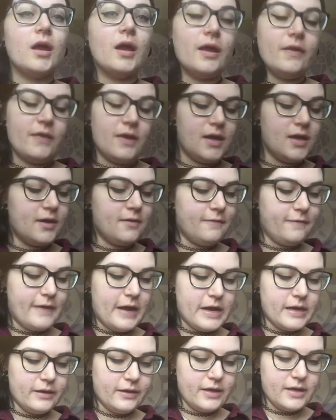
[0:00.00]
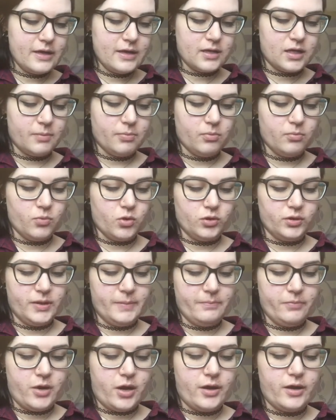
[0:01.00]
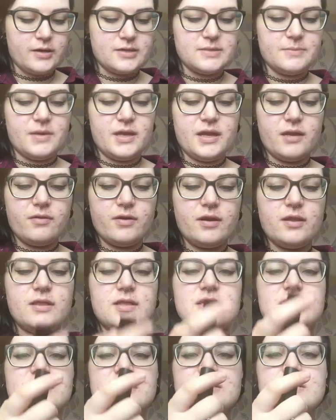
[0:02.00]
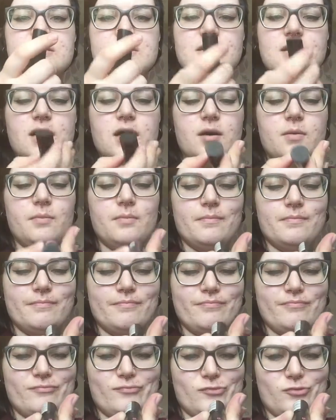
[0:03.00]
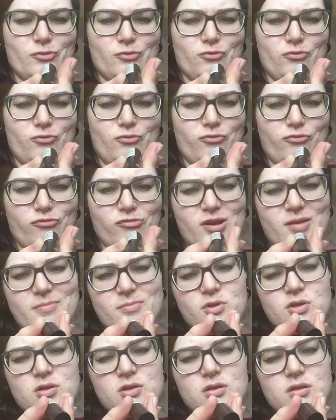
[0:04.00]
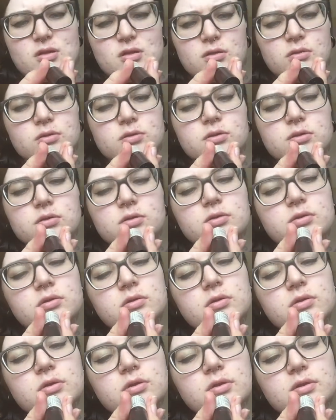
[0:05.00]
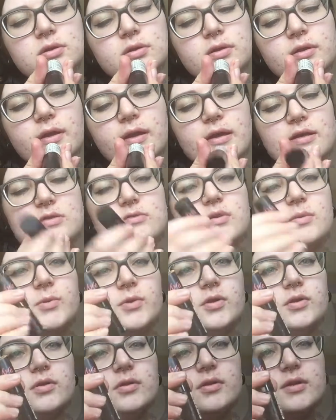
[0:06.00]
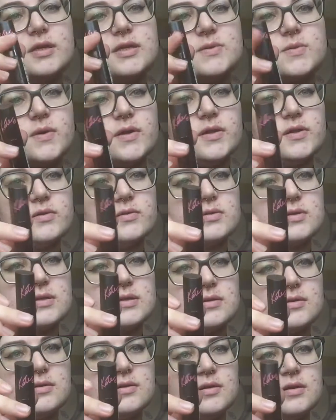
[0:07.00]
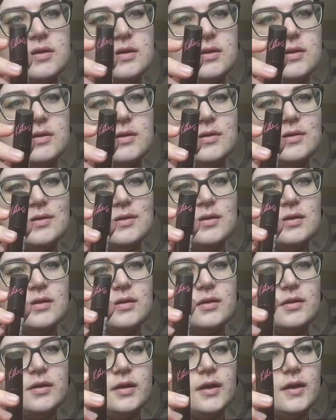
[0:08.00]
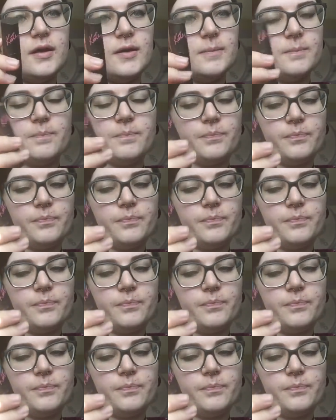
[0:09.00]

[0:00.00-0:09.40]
And then finally a couple more lip products. I'm getting rid of this Rimmel. I think it's Rimmel. It's one of those, yeah.